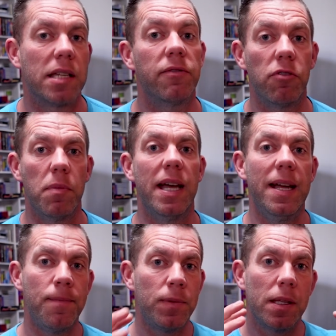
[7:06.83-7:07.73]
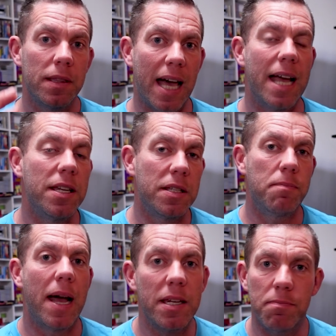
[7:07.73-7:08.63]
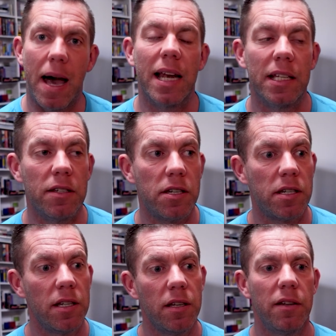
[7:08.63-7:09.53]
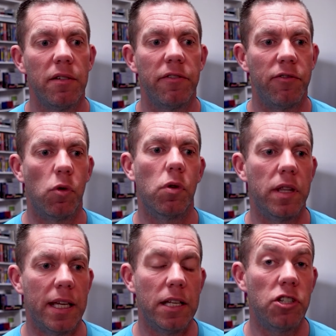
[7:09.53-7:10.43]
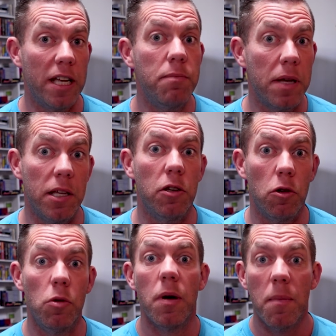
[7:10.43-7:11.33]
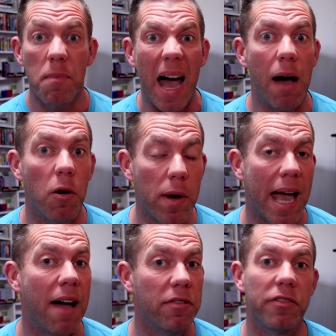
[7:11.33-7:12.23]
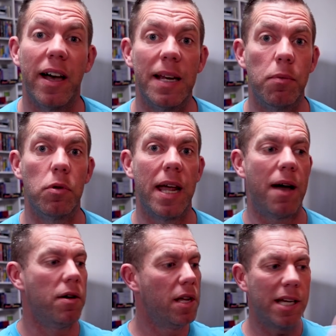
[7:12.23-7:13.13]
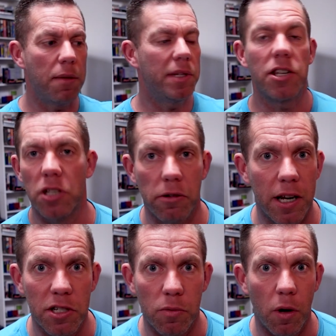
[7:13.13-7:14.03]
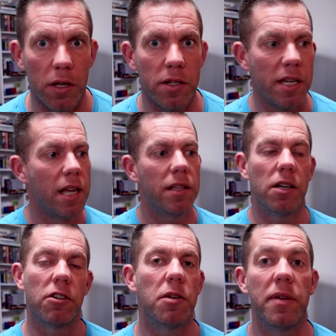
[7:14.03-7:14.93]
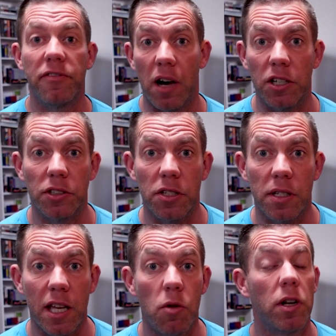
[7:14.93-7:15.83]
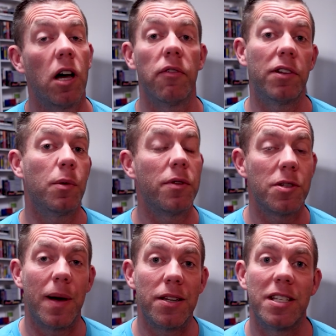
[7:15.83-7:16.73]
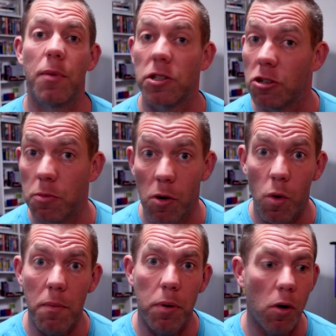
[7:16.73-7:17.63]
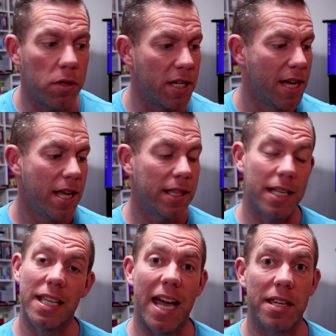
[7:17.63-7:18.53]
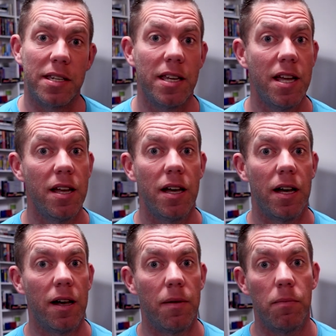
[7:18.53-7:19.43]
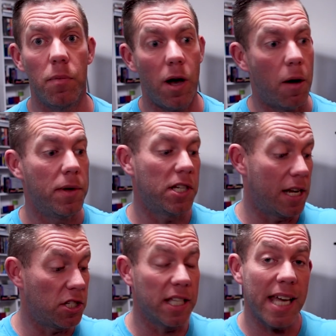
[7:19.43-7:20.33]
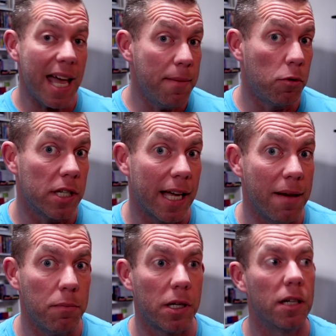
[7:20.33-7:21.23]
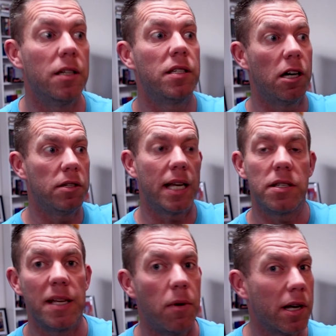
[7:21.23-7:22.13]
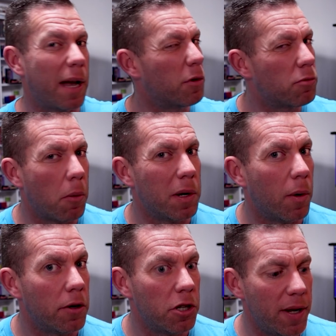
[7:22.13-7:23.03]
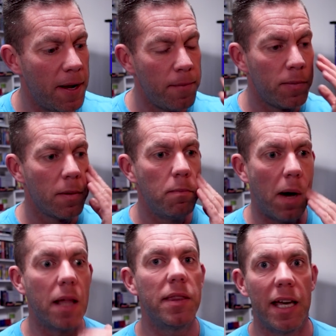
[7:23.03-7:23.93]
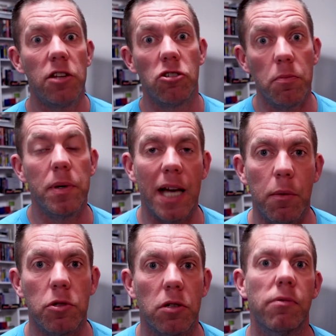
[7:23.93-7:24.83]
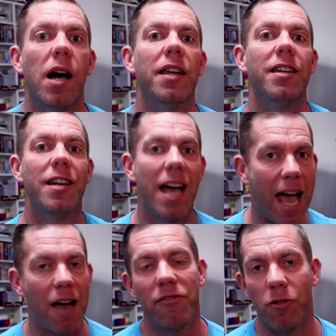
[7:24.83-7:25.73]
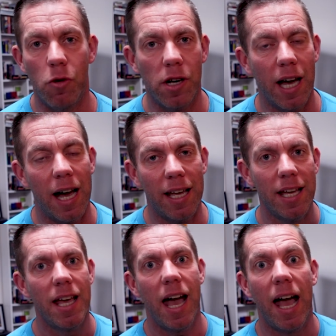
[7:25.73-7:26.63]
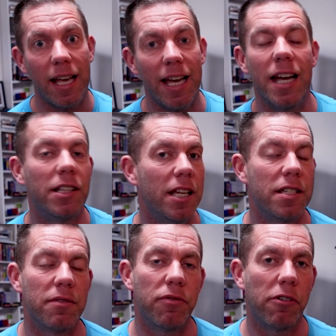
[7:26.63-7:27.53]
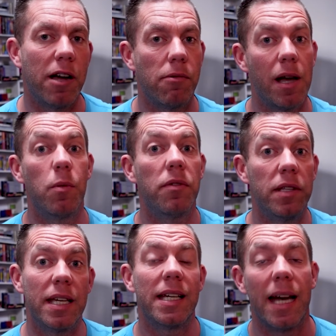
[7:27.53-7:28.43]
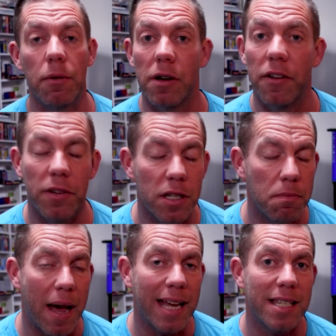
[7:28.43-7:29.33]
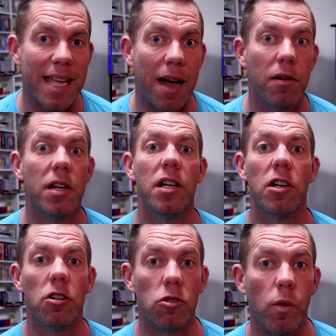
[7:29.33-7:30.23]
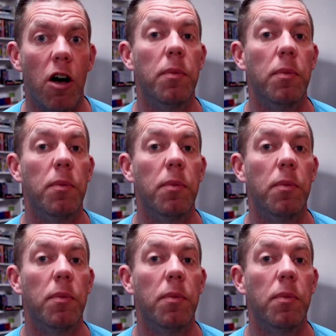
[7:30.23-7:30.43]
And for me, that is the best balance for the GPU power we have available now. Come the next generation ones that are going to be faster still, and hopefully with some HDMI 2.1 ports, then yes, I'll be changing the cables again because those HDMI cables probably won't do it, but they should be able to run at 4K and get a decent frame rate with the in-game graphics maxed out as well.